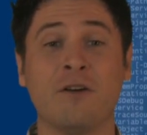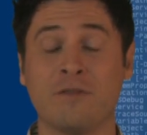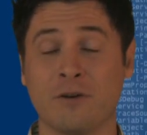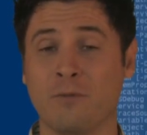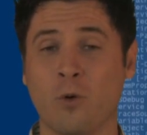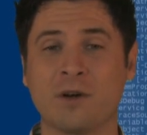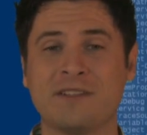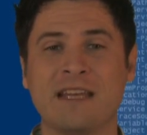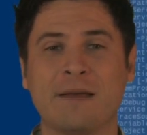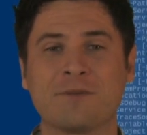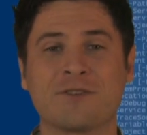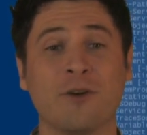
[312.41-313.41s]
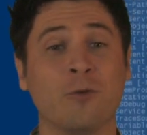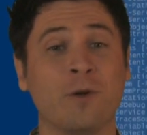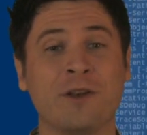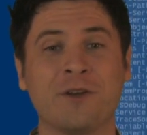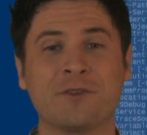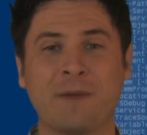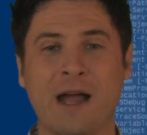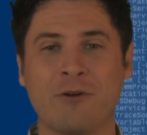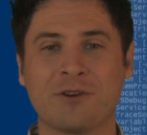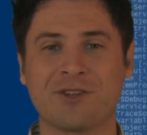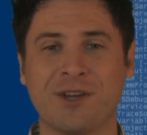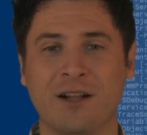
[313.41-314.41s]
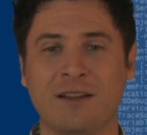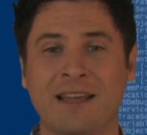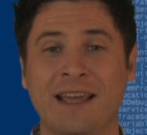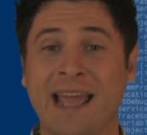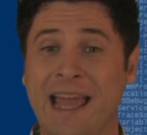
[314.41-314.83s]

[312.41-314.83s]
for more tips on Windows PowerShell